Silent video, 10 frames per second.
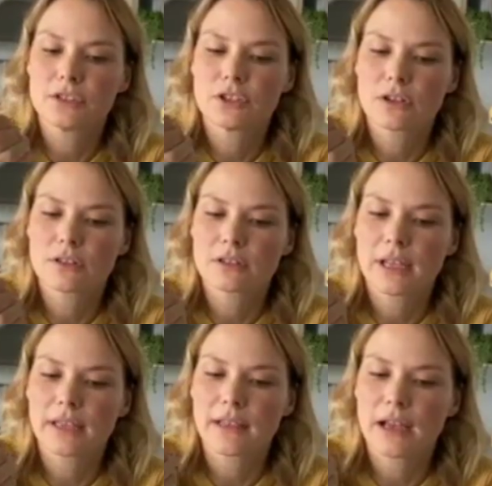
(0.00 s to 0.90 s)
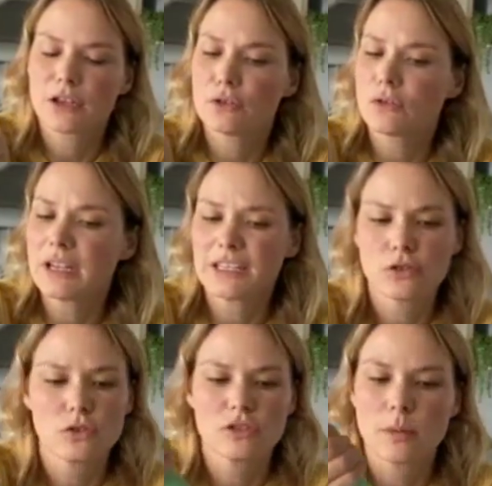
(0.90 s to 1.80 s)
just like that. You don't need to
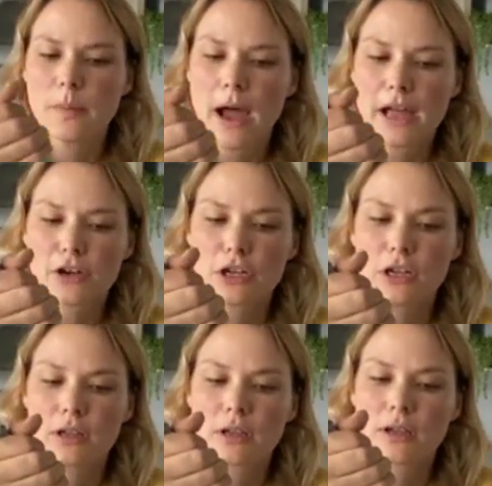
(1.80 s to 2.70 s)
use a pattern.